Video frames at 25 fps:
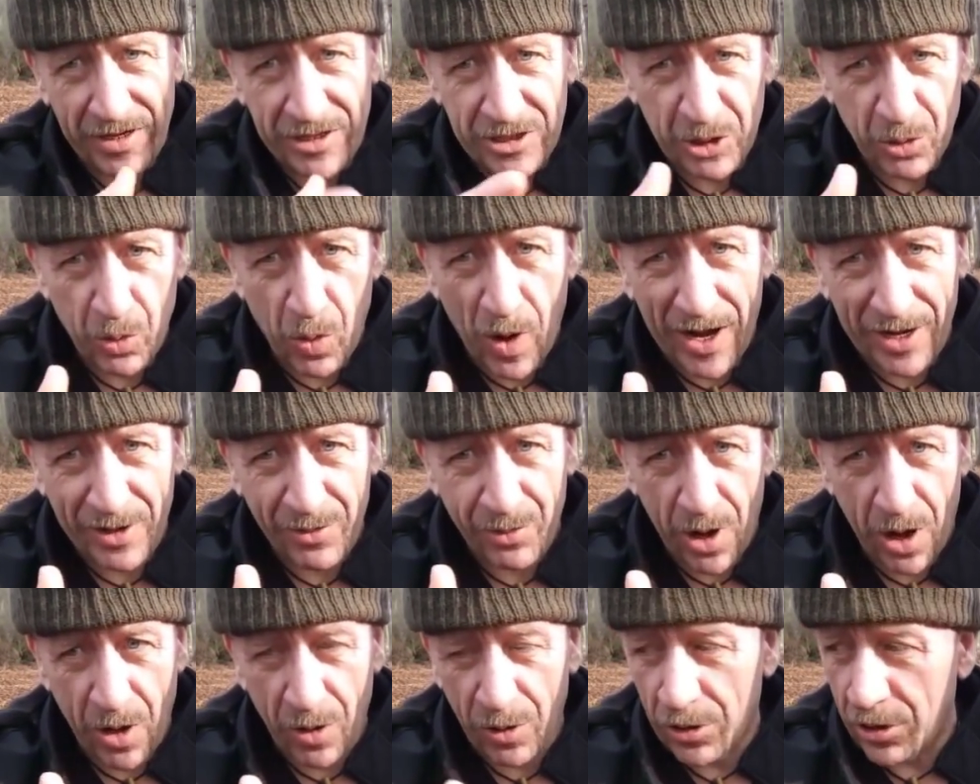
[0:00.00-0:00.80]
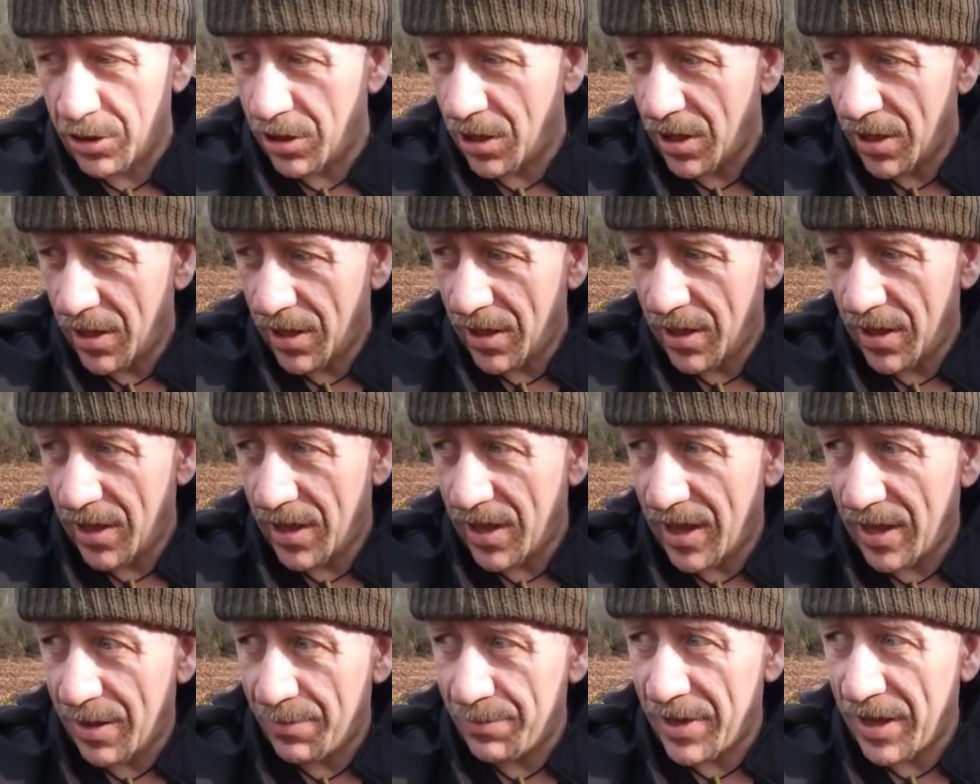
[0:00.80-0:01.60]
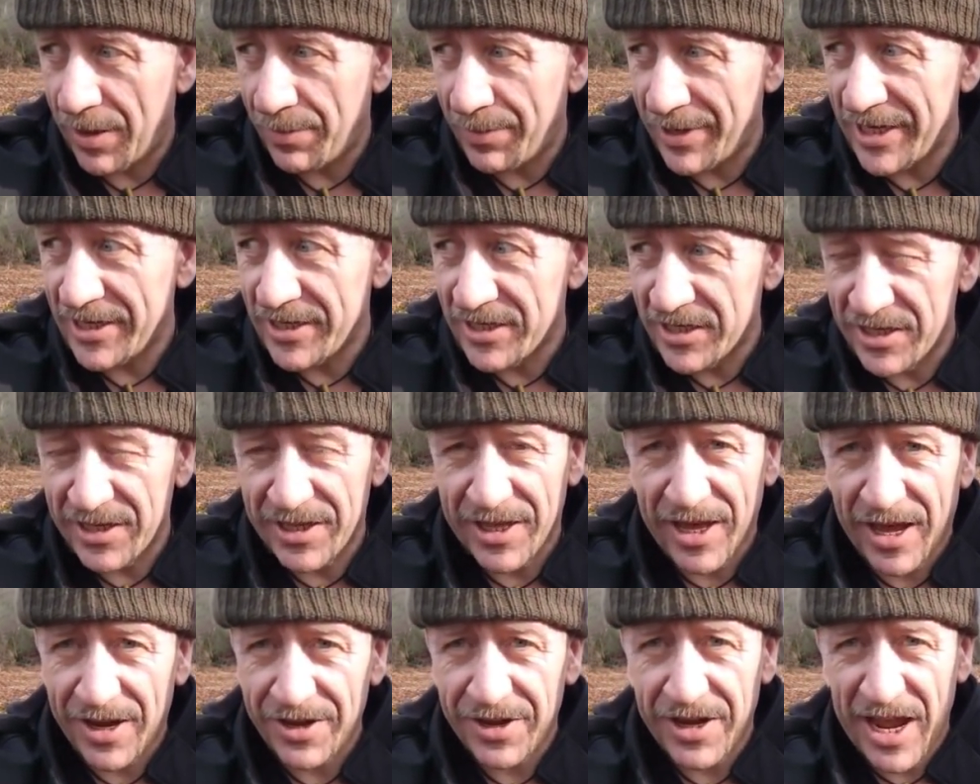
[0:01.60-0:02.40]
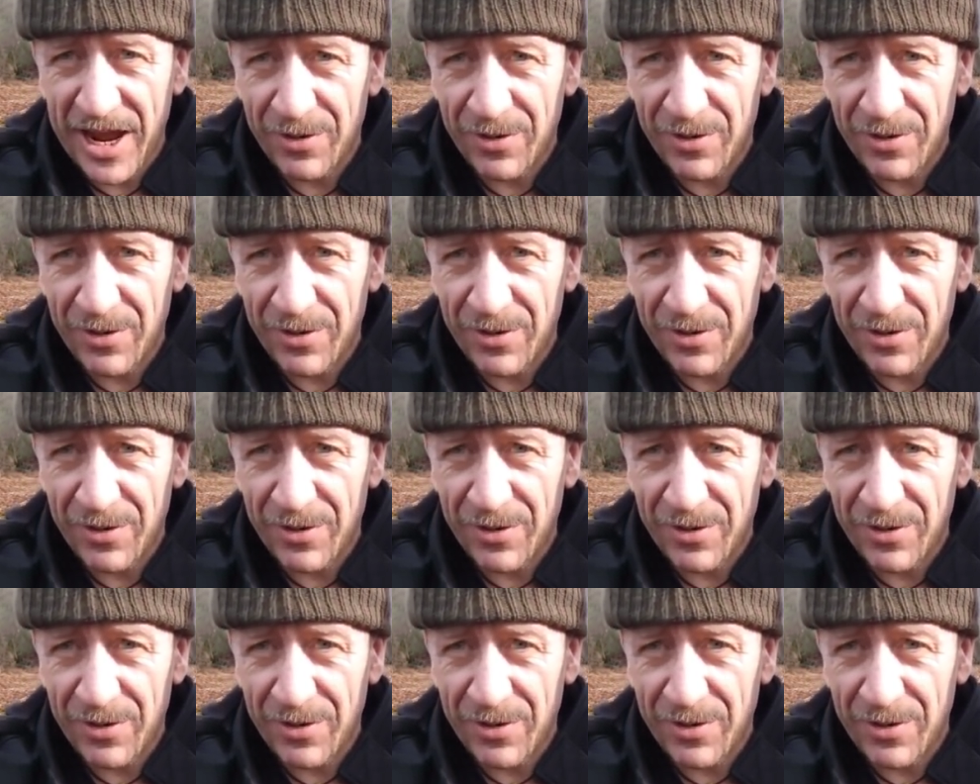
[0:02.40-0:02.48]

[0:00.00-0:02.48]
a swag roll. I'm into that